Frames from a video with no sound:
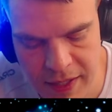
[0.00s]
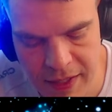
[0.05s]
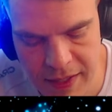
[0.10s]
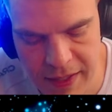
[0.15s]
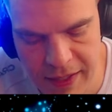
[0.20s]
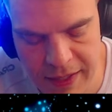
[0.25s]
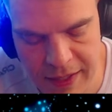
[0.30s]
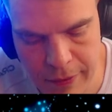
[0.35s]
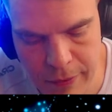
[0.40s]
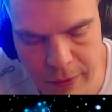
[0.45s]

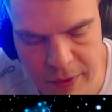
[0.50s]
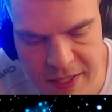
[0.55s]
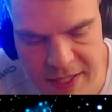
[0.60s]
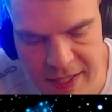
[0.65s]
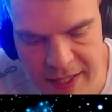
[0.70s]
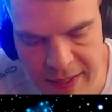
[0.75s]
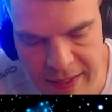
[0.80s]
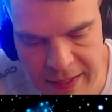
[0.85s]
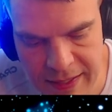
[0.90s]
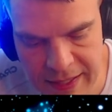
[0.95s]

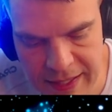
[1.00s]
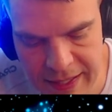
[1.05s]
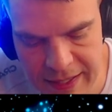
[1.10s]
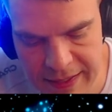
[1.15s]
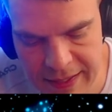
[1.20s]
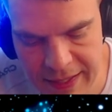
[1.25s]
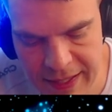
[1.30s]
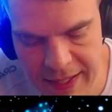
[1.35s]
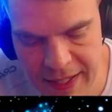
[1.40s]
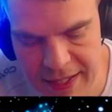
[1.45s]
interesting
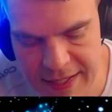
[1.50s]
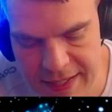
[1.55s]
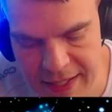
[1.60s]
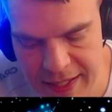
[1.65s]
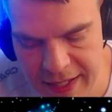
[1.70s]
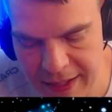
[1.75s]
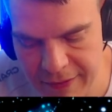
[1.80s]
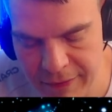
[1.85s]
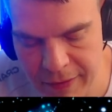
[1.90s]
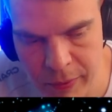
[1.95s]
details,
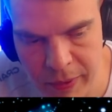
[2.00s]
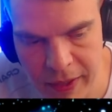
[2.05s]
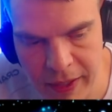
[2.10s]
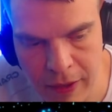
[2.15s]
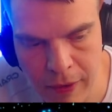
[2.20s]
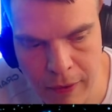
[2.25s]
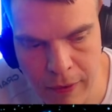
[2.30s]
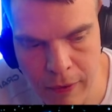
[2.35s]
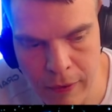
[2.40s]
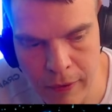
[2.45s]
like very
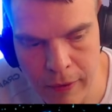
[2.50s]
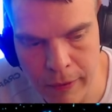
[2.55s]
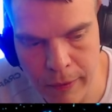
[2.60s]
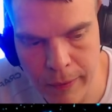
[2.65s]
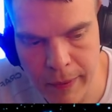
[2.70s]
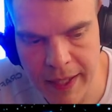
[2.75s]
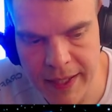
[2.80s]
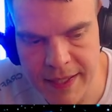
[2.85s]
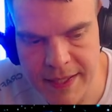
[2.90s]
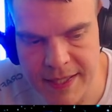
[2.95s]

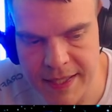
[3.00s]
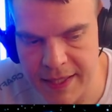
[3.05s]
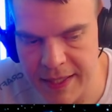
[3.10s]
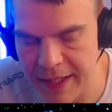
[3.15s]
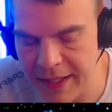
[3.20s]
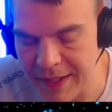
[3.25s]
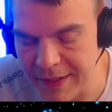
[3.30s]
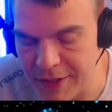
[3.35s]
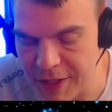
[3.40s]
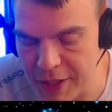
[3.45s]

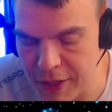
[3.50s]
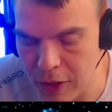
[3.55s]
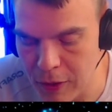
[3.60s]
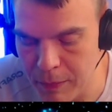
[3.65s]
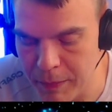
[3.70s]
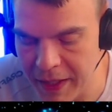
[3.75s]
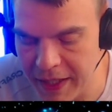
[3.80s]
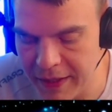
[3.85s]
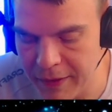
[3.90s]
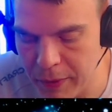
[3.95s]
contrasty,
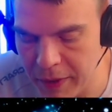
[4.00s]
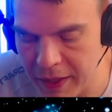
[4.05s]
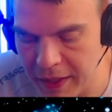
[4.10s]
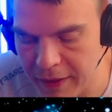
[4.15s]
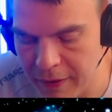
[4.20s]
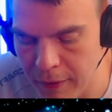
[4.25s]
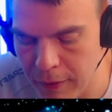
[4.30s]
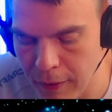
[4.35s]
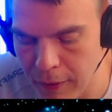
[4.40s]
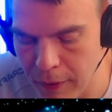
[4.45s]

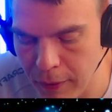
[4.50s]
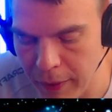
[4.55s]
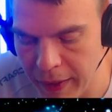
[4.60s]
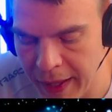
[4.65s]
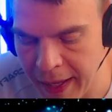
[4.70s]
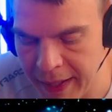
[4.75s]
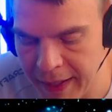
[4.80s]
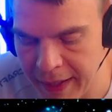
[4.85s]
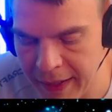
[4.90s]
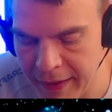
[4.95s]
geometric,
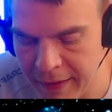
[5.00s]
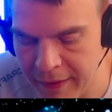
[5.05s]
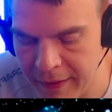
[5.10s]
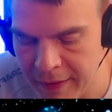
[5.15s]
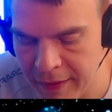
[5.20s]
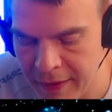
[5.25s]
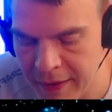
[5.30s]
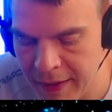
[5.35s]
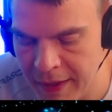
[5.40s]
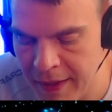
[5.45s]
organic
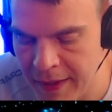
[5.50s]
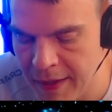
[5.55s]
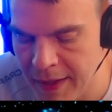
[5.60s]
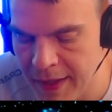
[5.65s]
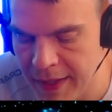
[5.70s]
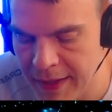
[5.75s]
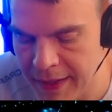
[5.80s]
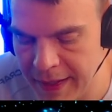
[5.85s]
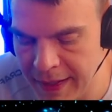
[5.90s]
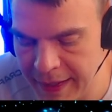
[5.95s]

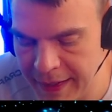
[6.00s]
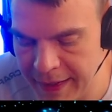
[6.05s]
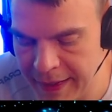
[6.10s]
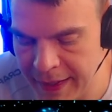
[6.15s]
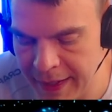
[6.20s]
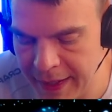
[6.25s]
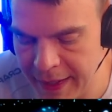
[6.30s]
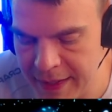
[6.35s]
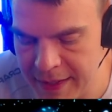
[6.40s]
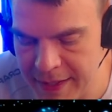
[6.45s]

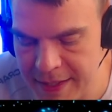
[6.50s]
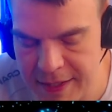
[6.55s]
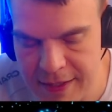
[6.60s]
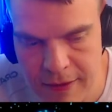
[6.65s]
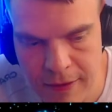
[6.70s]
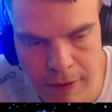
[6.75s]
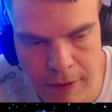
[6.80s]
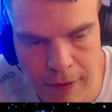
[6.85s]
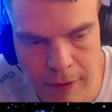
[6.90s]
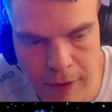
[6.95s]
details
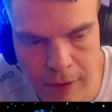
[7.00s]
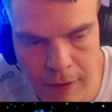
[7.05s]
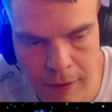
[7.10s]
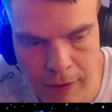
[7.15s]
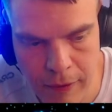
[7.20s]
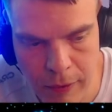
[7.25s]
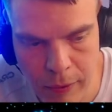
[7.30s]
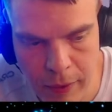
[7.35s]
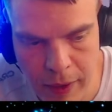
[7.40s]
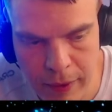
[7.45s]
all
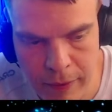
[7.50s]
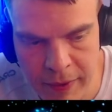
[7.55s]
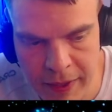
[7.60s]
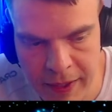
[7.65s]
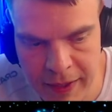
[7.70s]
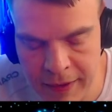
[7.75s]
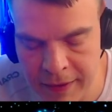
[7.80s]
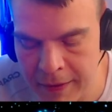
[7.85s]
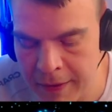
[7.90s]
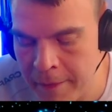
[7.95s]
around
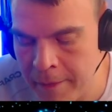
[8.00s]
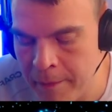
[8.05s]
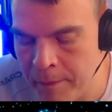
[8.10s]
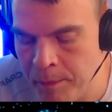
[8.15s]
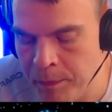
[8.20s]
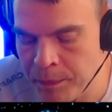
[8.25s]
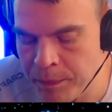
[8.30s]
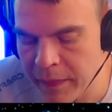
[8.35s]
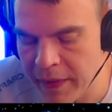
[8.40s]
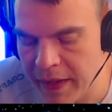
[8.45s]
it.
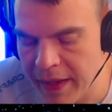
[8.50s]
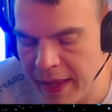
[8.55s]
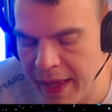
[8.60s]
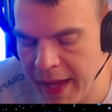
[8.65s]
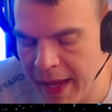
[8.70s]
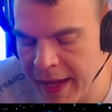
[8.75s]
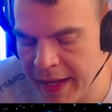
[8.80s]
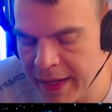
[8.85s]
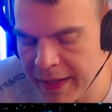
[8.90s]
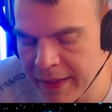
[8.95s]

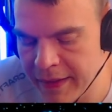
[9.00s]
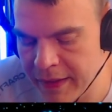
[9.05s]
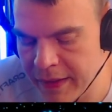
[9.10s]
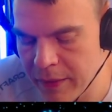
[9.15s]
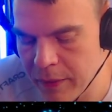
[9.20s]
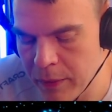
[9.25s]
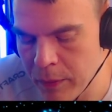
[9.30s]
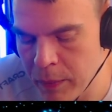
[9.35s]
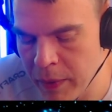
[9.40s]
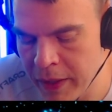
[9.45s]
And
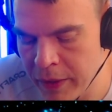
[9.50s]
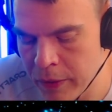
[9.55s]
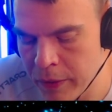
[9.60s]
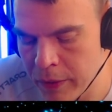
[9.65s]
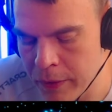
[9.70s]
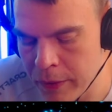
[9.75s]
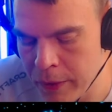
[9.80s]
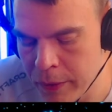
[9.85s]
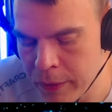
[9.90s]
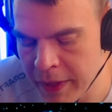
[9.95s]
when
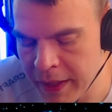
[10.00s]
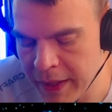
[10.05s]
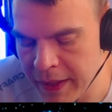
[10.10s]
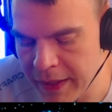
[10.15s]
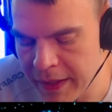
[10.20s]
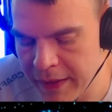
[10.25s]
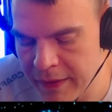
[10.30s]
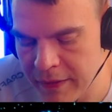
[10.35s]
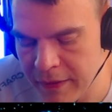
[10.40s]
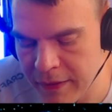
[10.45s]
you're doing
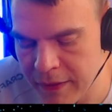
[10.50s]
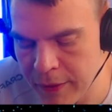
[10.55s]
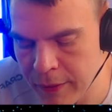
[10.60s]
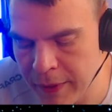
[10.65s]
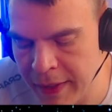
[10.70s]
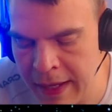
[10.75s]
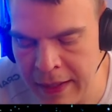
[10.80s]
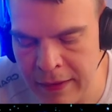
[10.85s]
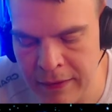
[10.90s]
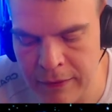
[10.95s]
it, you
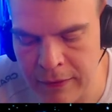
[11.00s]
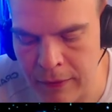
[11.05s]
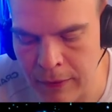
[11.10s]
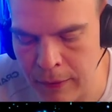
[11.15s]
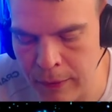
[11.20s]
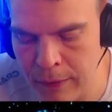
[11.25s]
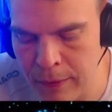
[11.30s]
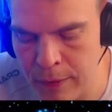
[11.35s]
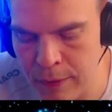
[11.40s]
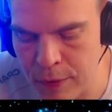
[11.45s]
can't
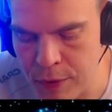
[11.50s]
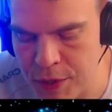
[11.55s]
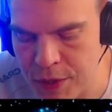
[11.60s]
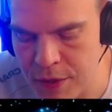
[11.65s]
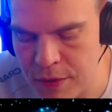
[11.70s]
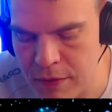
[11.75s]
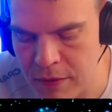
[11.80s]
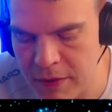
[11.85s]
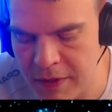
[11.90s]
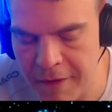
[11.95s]

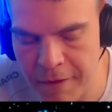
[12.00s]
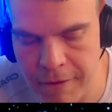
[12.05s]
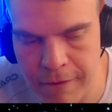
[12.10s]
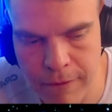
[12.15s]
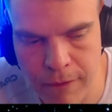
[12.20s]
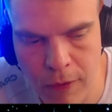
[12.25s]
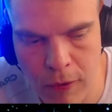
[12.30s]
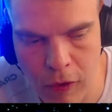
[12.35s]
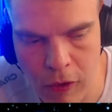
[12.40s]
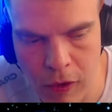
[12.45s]
lose the
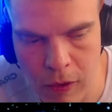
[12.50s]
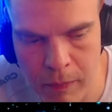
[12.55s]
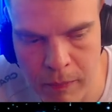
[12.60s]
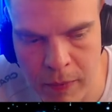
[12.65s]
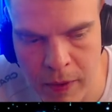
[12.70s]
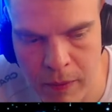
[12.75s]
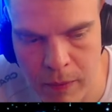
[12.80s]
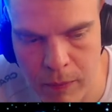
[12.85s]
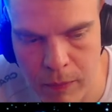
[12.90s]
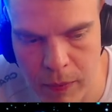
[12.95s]
form
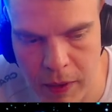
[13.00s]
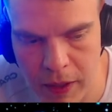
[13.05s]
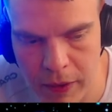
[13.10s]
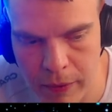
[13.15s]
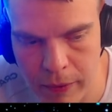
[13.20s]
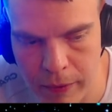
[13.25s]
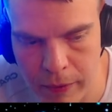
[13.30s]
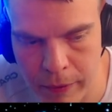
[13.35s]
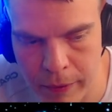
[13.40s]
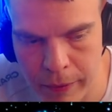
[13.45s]
while
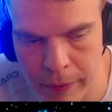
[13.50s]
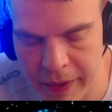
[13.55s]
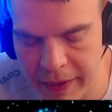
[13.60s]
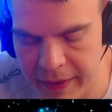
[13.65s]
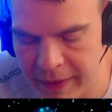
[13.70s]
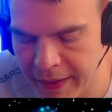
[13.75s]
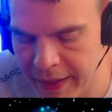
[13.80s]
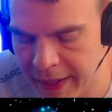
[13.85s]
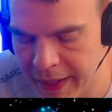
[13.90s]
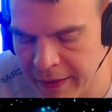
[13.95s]
you're
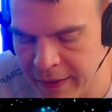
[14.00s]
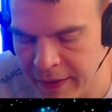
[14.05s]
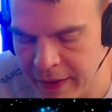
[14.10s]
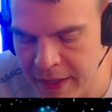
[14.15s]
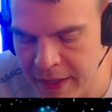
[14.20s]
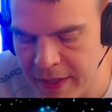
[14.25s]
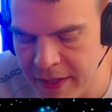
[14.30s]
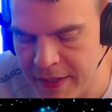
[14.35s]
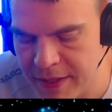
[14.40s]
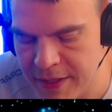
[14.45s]
doing that.
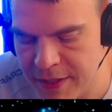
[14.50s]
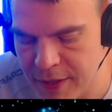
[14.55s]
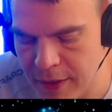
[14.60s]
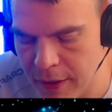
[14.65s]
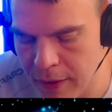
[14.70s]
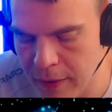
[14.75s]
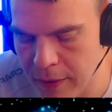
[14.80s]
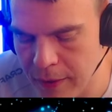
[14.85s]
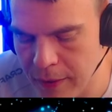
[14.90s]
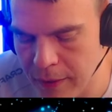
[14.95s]

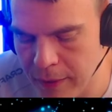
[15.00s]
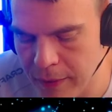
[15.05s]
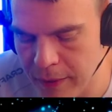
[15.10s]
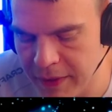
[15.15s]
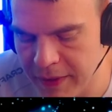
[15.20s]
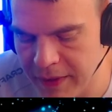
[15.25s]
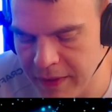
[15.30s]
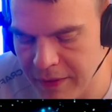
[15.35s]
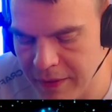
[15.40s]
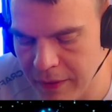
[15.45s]
So
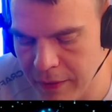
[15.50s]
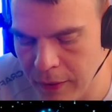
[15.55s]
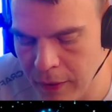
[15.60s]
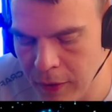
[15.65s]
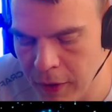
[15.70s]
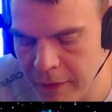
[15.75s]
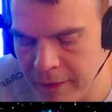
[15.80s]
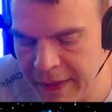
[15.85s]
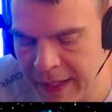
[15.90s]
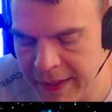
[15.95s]

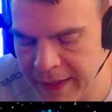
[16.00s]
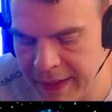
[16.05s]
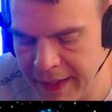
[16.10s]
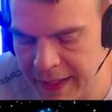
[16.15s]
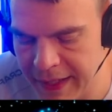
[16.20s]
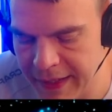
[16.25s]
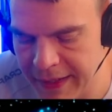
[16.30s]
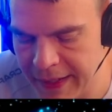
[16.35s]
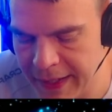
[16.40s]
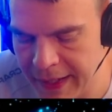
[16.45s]
all of that
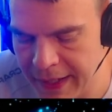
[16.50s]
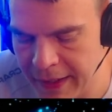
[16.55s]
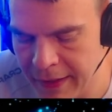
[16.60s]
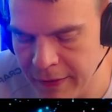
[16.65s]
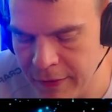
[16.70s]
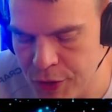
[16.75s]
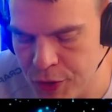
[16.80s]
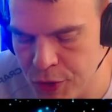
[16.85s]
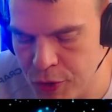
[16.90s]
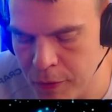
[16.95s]
detail
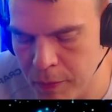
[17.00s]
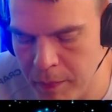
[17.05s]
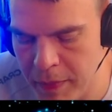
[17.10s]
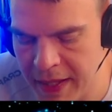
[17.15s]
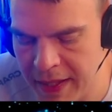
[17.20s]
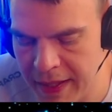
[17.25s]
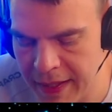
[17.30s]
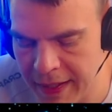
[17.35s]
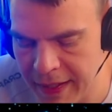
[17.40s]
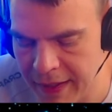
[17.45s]
should
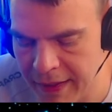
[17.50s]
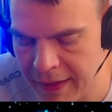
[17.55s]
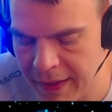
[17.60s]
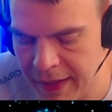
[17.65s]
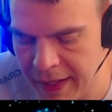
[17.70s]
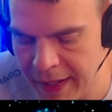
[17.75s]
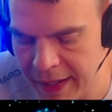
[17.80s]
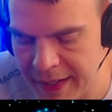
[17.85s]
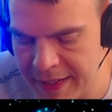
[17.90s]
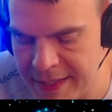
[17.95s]
be
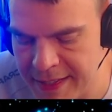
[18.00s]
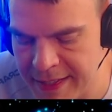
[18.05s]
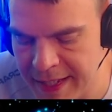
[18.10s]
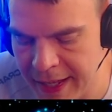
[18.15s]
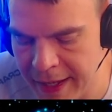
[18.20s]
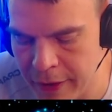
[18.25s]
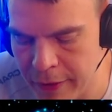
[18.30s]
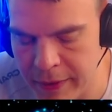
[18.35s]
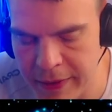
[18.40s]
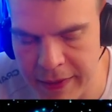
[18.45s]
like a
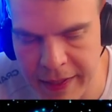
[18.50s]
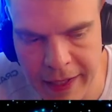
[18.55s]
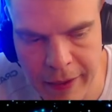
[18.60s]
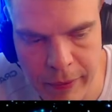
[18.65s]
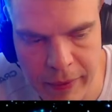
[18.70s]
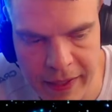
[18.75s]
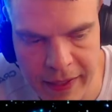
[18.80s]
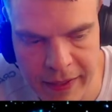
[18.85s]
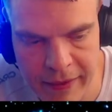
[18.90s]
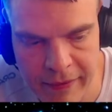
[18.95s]

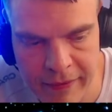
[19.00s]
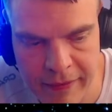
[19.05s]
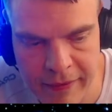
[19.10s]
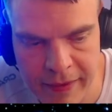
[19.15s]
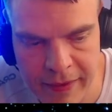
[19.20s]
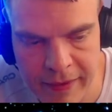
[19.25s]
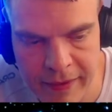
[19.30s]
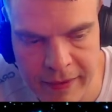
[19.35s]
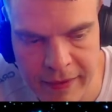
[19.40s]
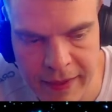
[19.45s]
secondary
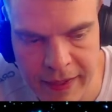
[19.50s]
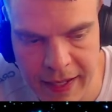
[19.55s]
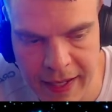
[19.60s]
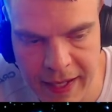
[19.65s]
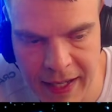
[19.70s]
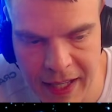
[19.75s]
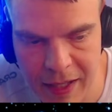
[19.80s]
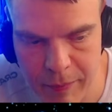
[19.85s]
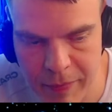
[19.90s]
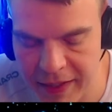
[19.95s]

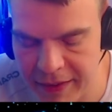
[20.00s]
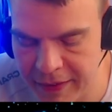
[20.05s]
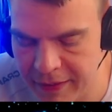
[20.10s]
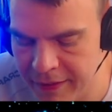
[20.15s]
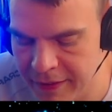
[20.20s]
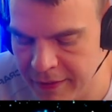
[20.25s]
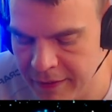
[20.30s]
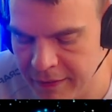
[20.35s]
element